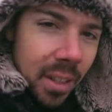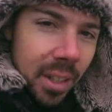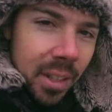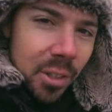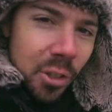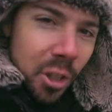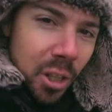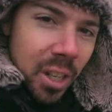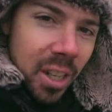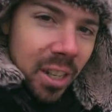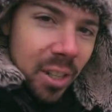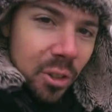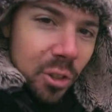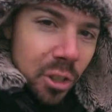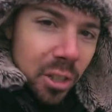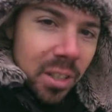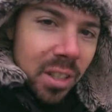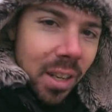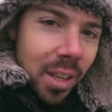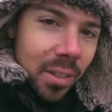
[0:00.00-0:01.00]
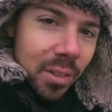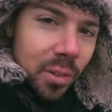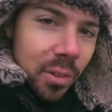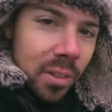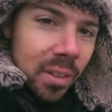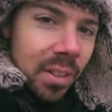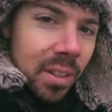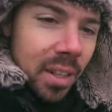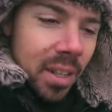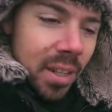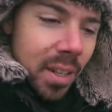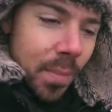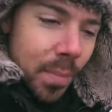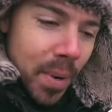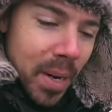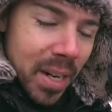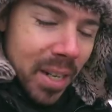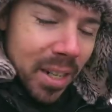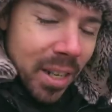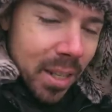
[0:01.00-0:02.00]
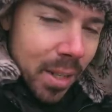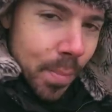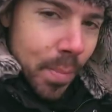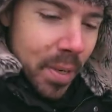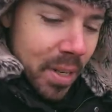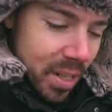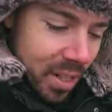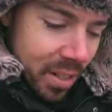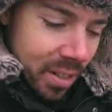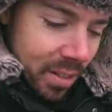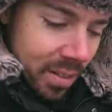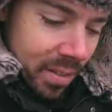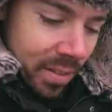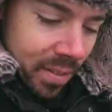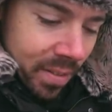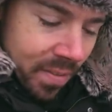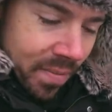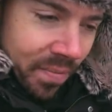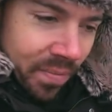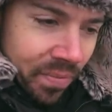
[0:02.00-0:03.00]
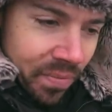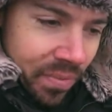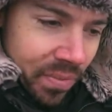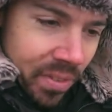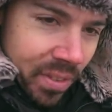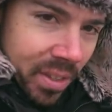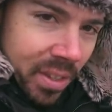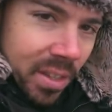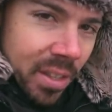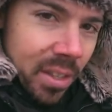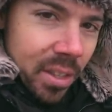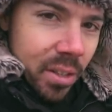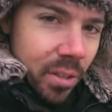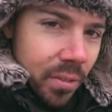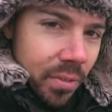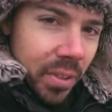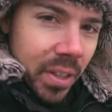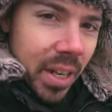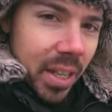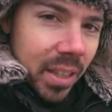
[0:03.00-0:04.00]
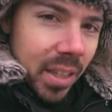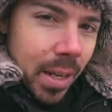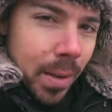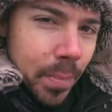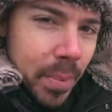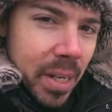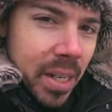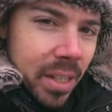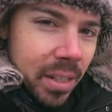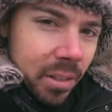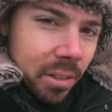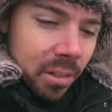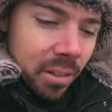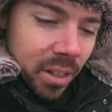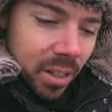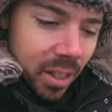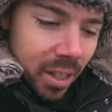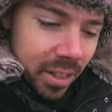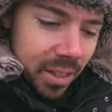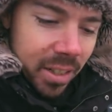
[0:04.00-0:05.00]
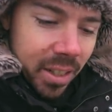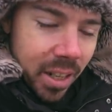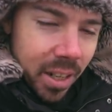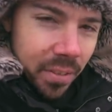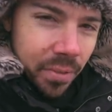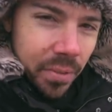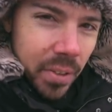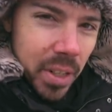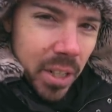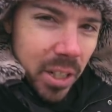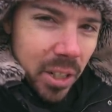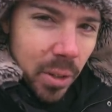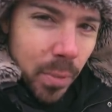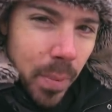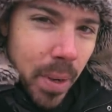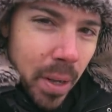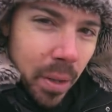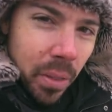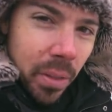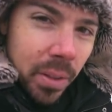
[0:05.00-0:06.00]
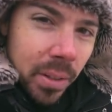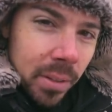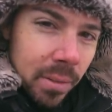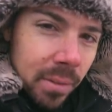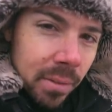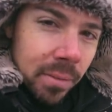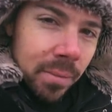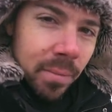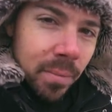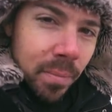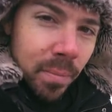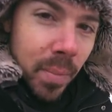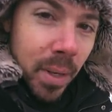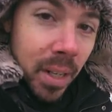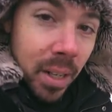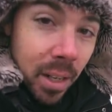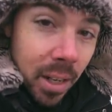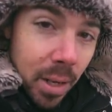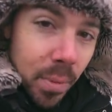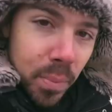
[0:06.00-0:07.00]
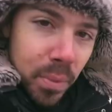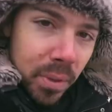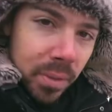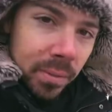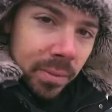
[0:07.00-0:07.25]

That's the key to success in the mind and the body. Don't forget that mind. It likes to have fun in your mouth. Make it happen.